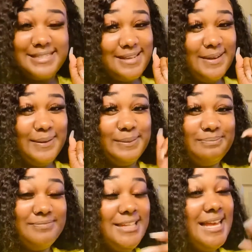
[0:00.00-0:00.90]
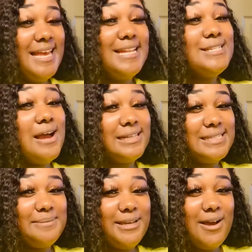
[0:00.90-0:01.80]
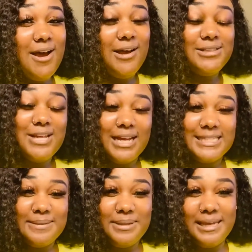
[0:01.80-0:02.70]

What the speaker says: So talk to me, y'all. Talk to me.